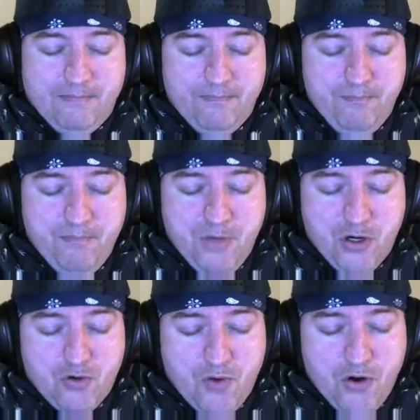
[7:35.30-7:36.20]

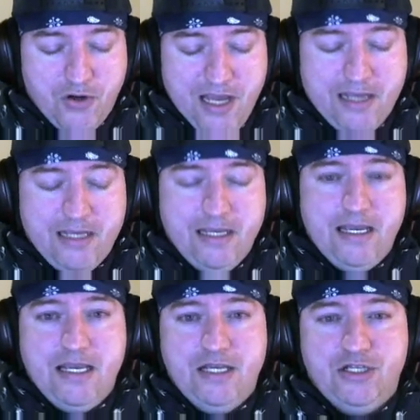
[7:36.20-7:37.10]
Miracle Rogue deck
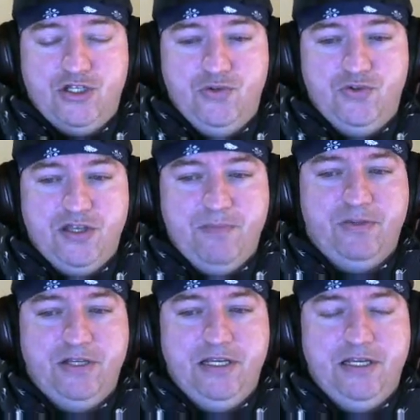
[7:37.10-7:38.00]
is to
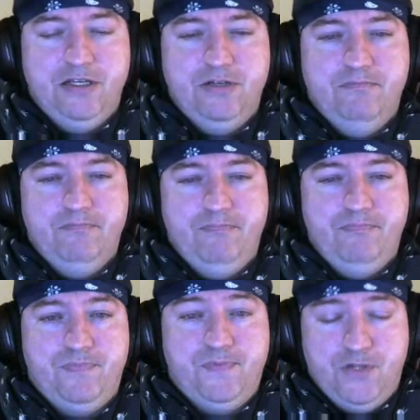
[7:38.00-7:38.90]
simply
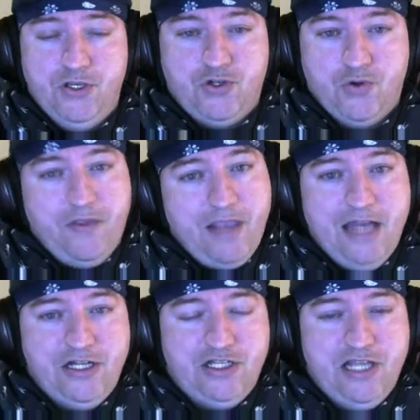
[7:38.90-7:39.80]
destroy the
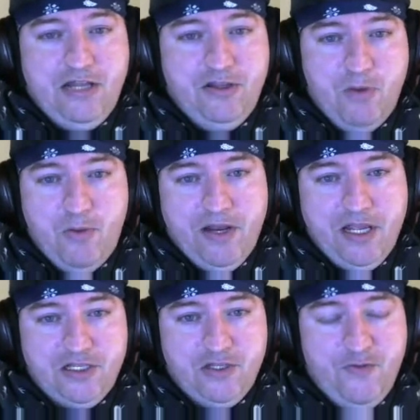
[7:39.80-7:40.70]
Gadget Sand the moment it
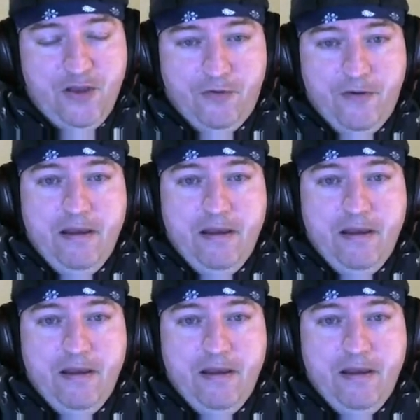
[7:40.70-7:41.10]
hits the field.